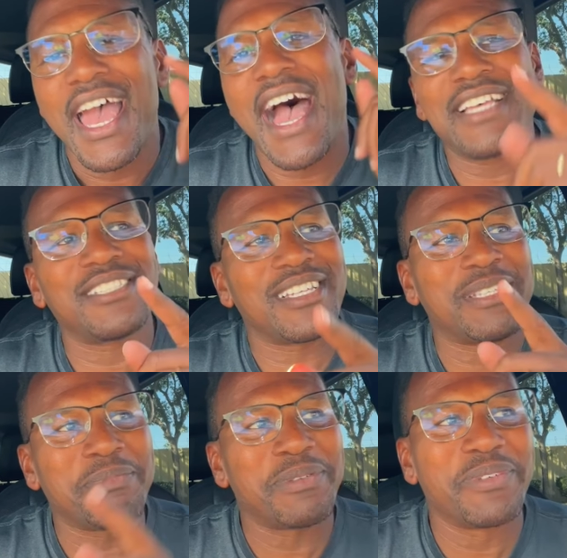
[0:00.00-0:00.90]
I saw
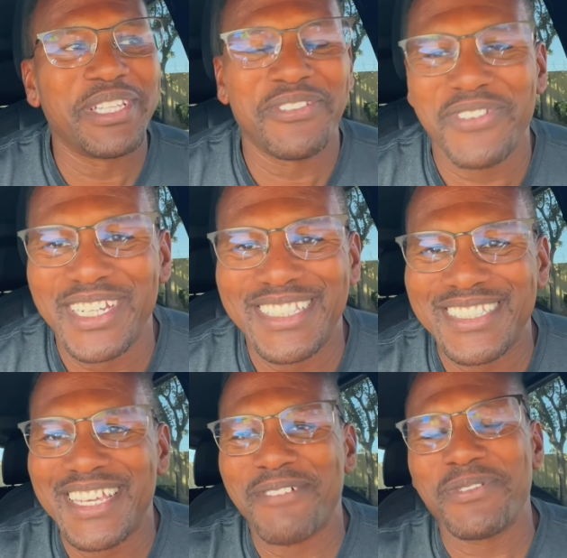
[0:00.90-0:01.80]
something really funny
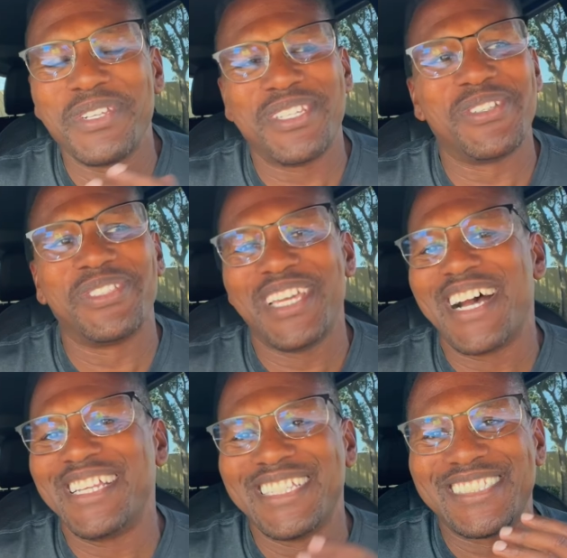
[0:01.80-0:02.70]
today. Rudy
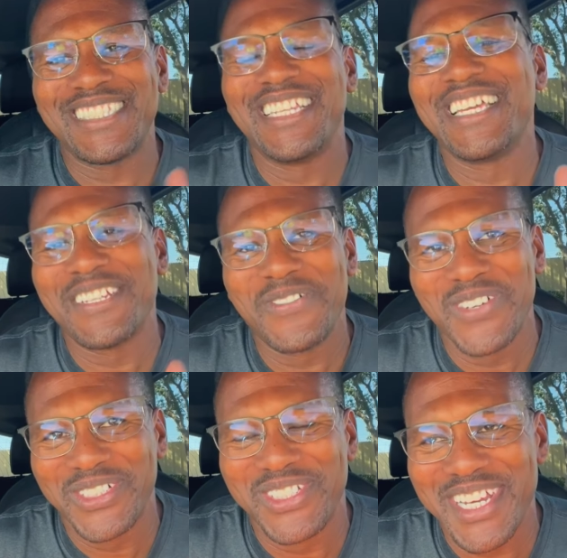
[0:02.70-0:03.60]
Giuliani is sitting in a
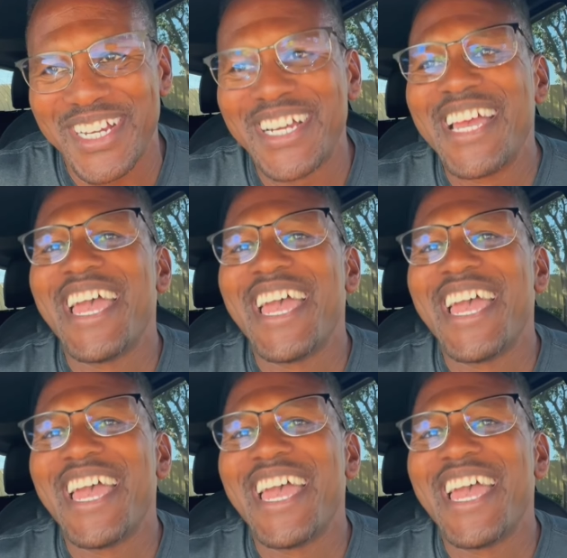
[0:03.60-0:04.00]
wheelchair